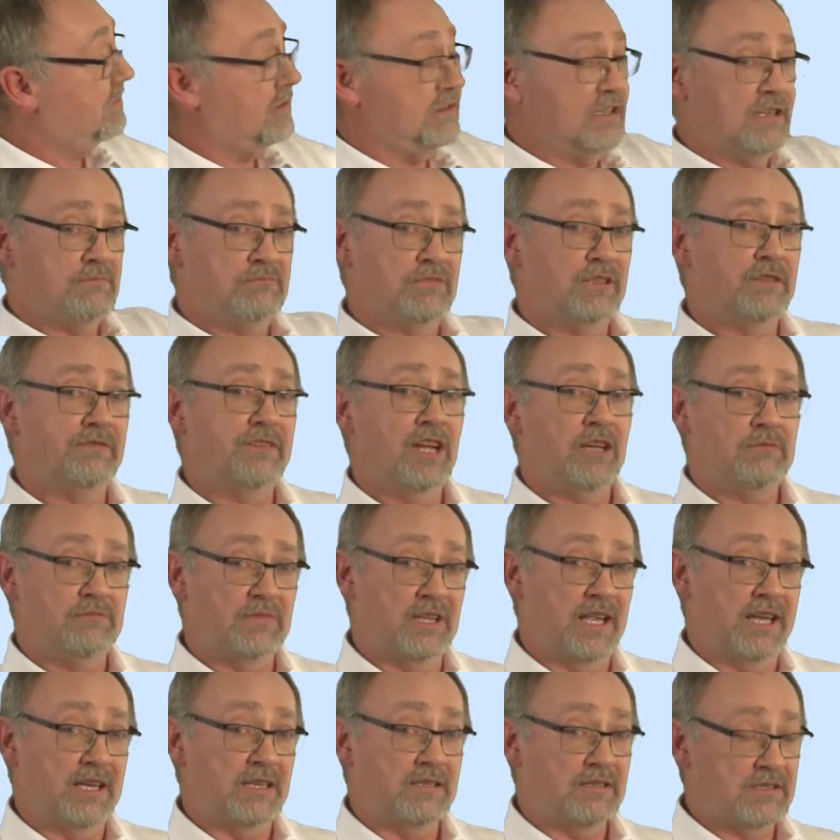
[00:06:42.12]
the number of
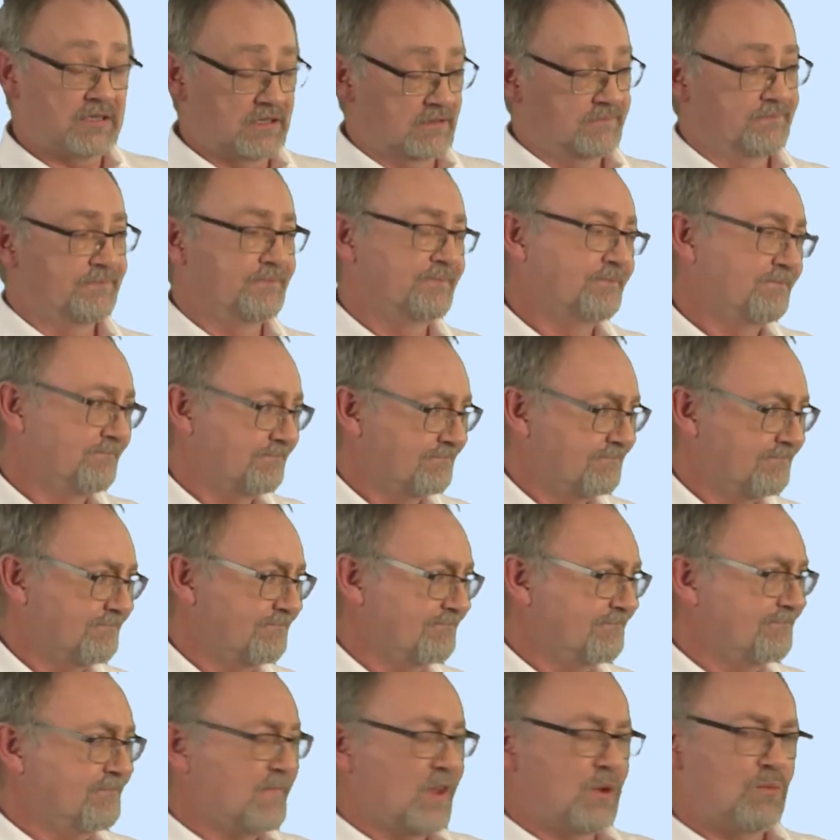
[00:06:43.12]
uplinks.
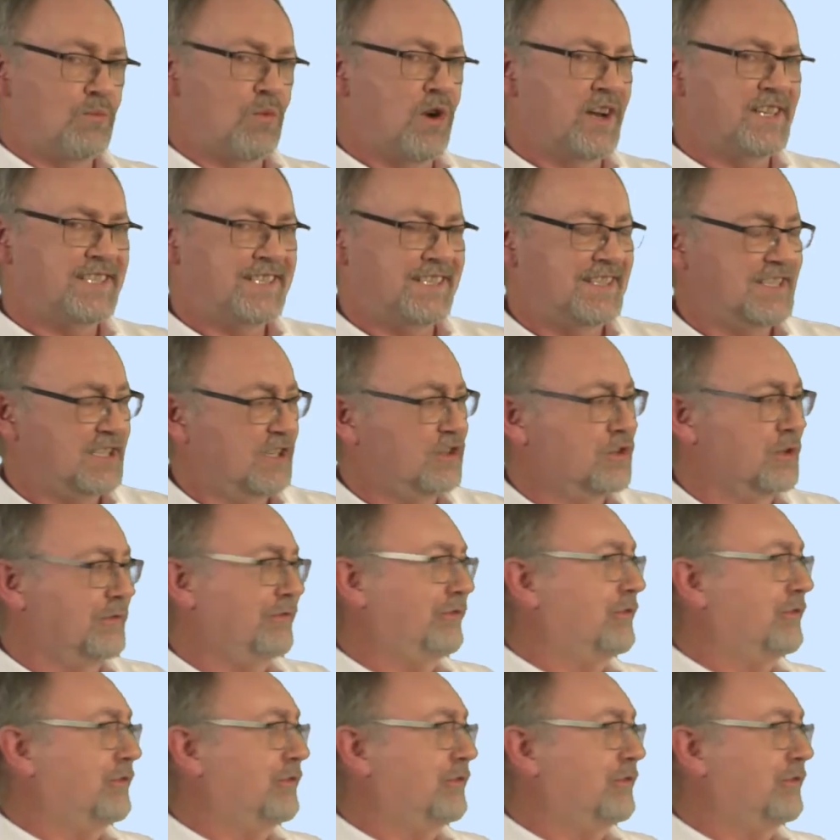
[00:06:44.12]
Why is this good